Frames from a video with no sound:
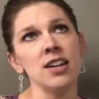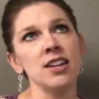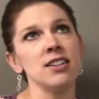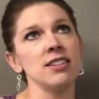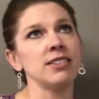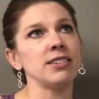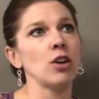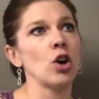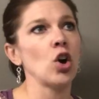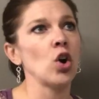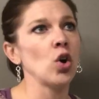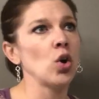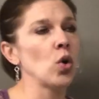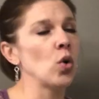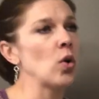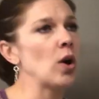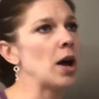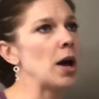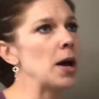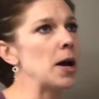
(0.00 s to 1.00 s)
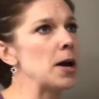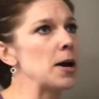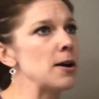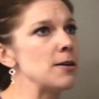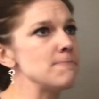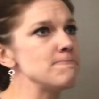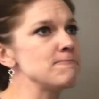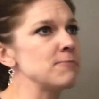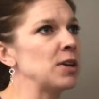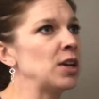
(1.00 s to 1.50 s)
So,
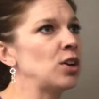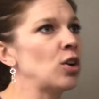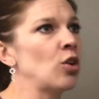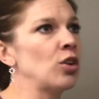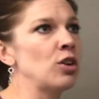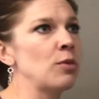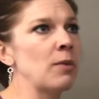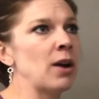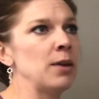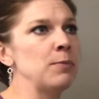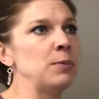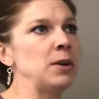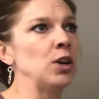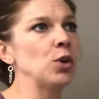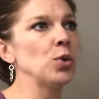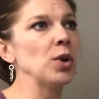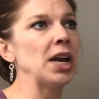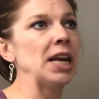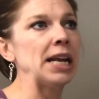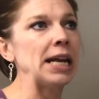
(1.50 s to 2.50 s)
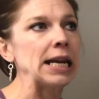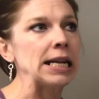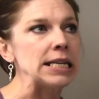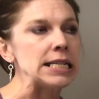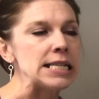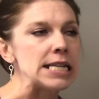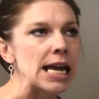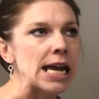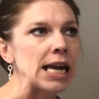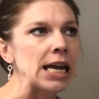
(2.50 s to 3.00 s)
you might be creating a
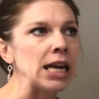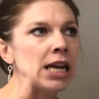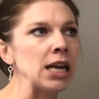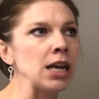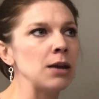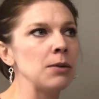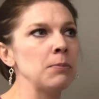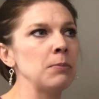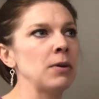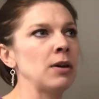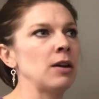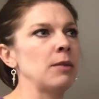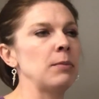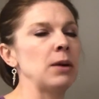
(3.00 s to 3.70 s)
name,